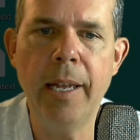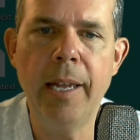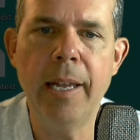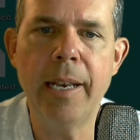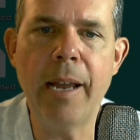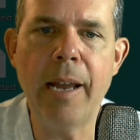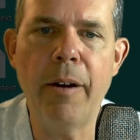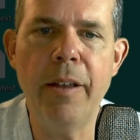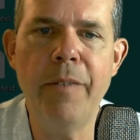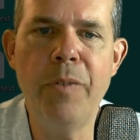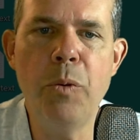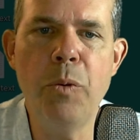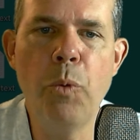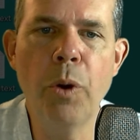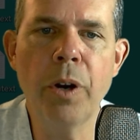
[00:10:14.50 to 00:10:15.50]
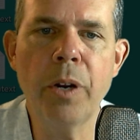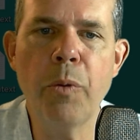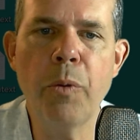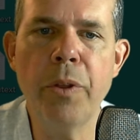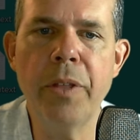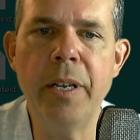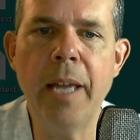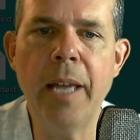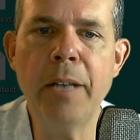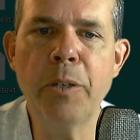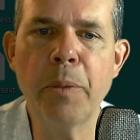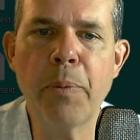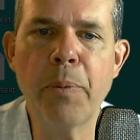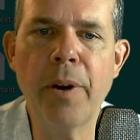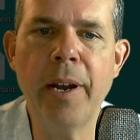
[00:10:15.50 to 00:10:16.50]
Now, if you work with an
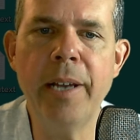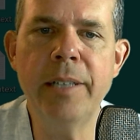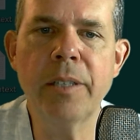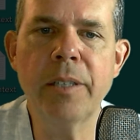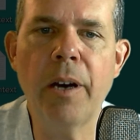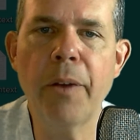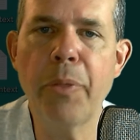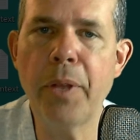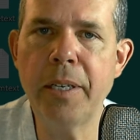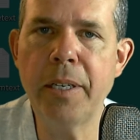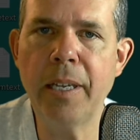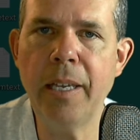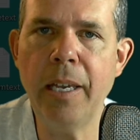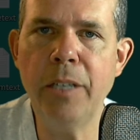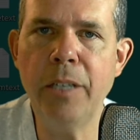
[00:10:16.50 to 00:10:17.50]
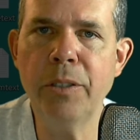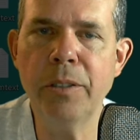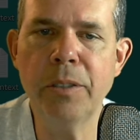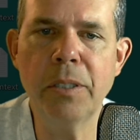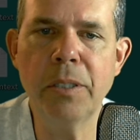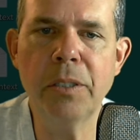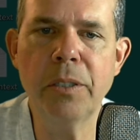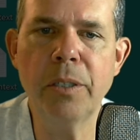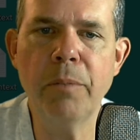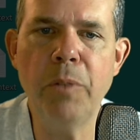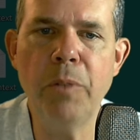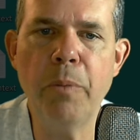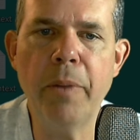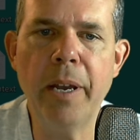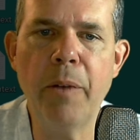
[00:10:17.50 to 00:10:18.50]
enterprise authentication system,
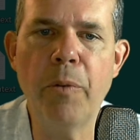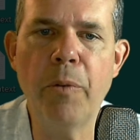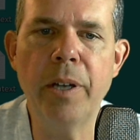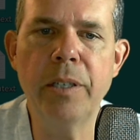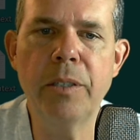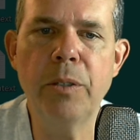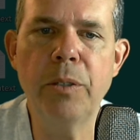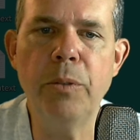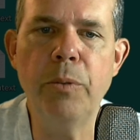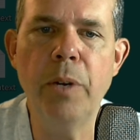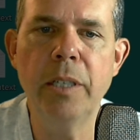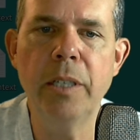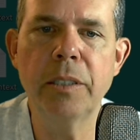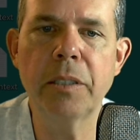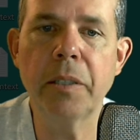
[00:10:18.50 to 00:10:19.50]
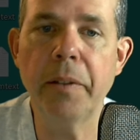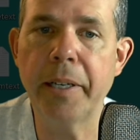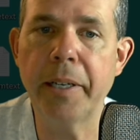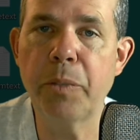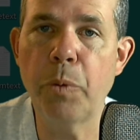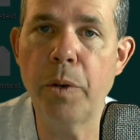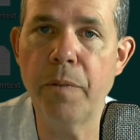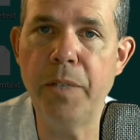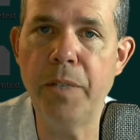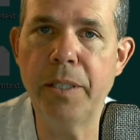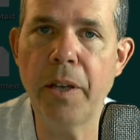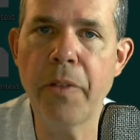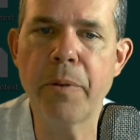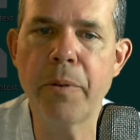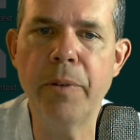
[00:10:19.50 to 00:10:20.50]
you might want to select one of these
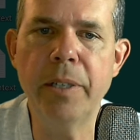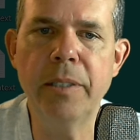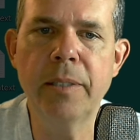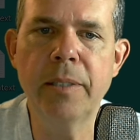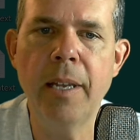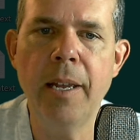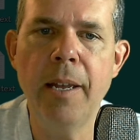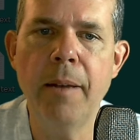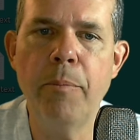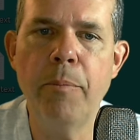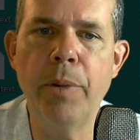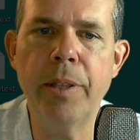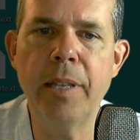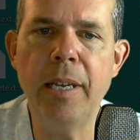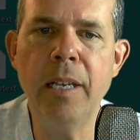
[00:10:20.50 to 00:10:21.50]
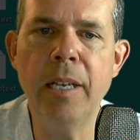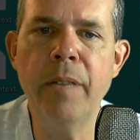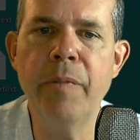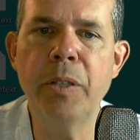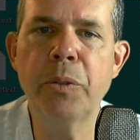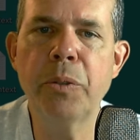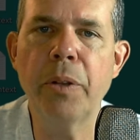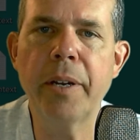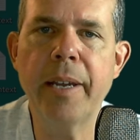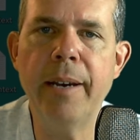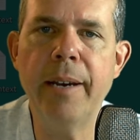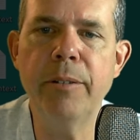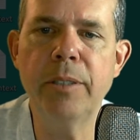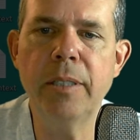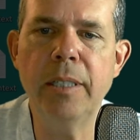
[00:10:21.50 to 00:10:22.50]
other ones, but the individual
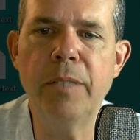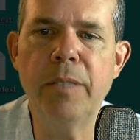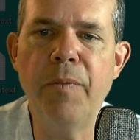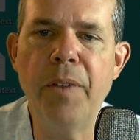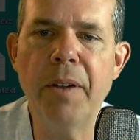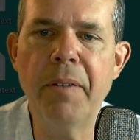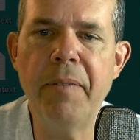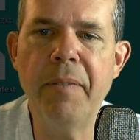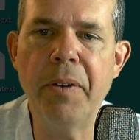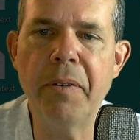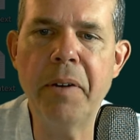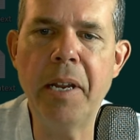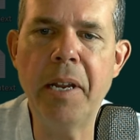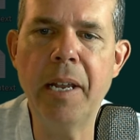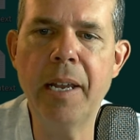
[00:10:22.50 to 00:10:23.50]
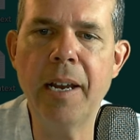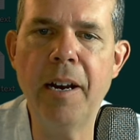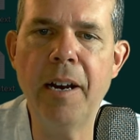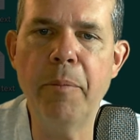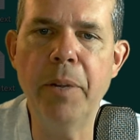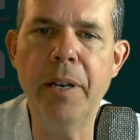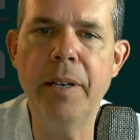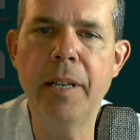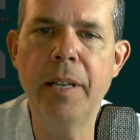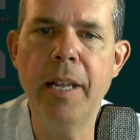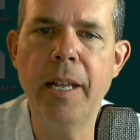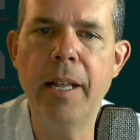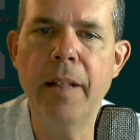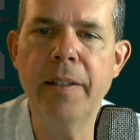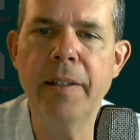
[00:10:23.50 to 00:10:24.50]
accounts is very, very common.
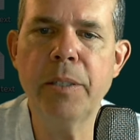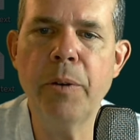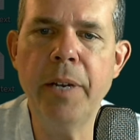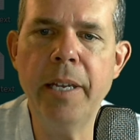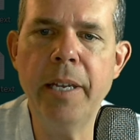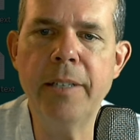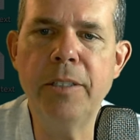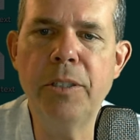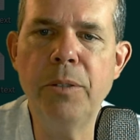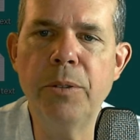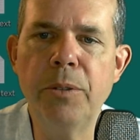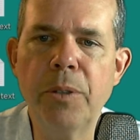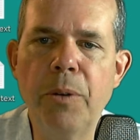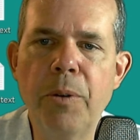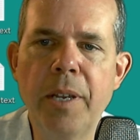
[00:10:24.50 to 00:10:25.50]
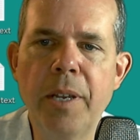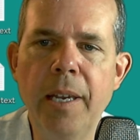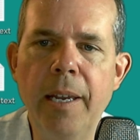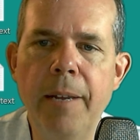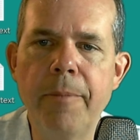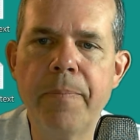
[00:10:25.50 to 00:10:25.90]
Let's go ahead and choose OK.